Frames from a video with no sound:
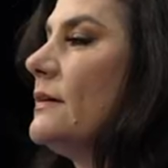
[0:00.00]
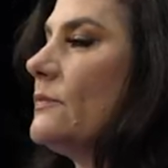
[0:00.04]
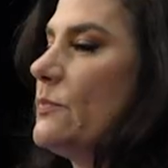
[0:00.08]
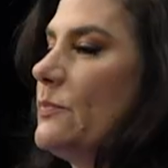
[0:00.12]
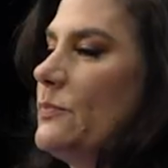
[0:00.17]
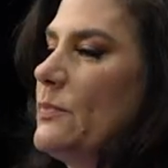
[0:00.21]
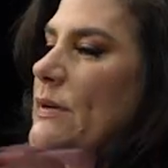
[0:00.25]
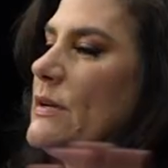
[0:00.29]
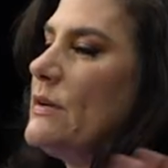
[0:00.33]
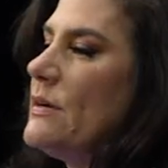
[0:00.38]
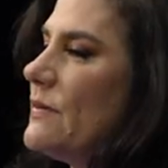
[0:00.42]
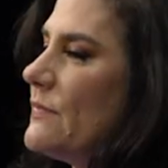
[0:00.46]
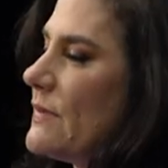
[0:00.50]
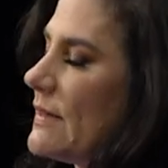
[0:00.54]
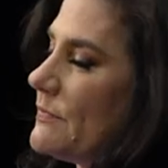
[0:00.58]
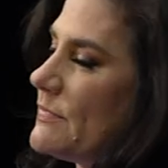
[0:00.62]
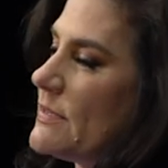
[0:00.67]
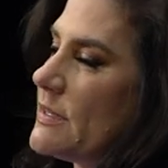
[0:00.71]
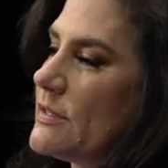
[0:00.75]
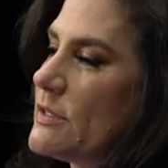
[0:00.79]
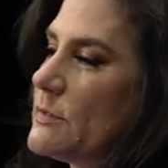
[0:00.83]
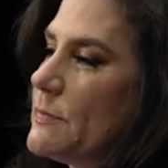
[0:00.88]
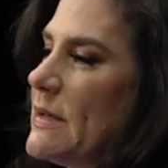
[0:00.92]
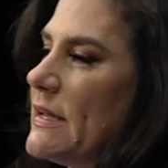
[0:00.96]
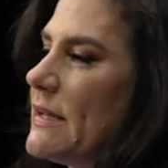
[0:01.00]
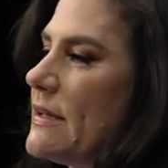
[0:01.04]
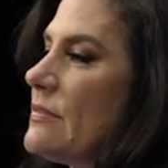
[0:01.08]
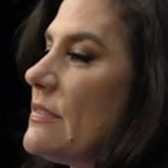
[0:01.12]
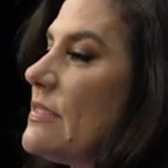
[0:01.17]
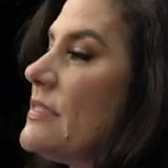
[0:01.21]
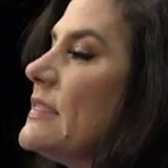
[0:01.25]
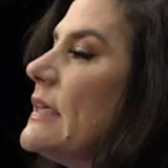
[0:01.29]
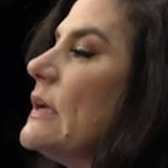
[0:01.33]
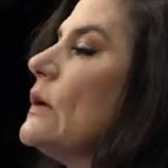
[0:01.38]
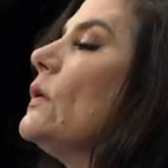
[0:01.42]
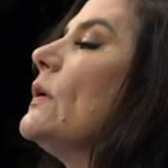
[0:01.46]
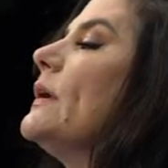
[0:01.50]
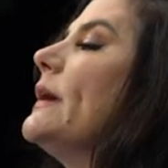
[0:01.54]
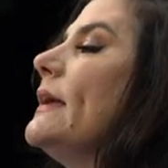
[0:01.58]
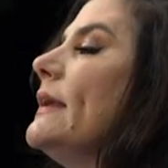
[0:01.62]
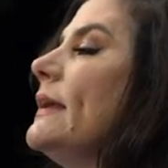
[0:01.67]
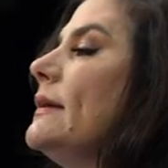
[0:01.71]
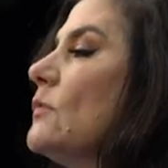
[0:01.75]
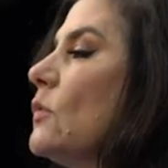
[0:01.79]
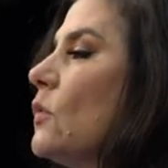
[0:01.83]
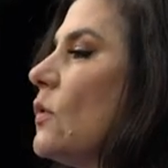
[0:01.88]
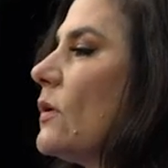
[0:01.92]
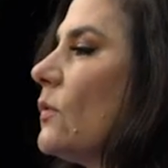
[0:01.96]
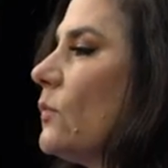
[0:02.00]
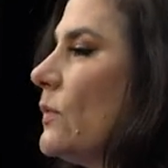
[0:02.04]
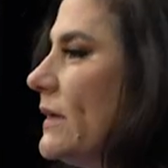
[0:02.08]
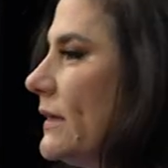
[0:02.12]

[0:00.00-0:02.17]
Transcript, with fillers: don't even have to speak in theory anymore.